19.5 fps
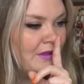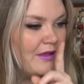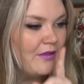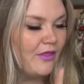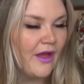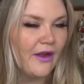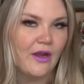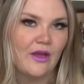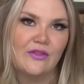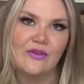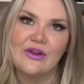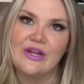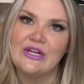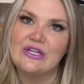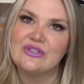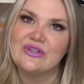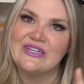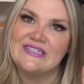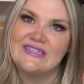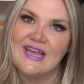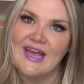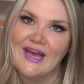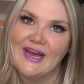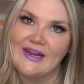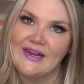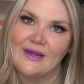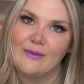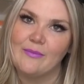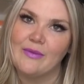that other countries
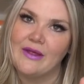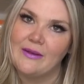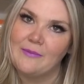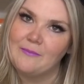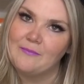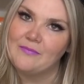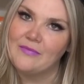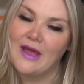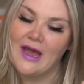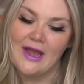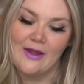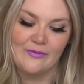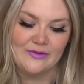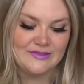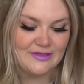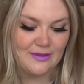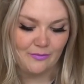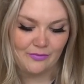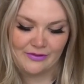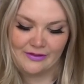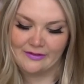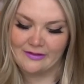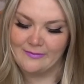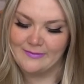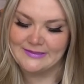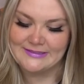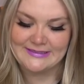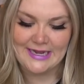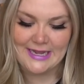had it, but I was completely
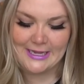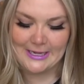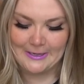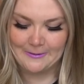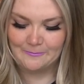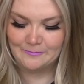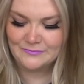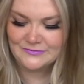mistaken.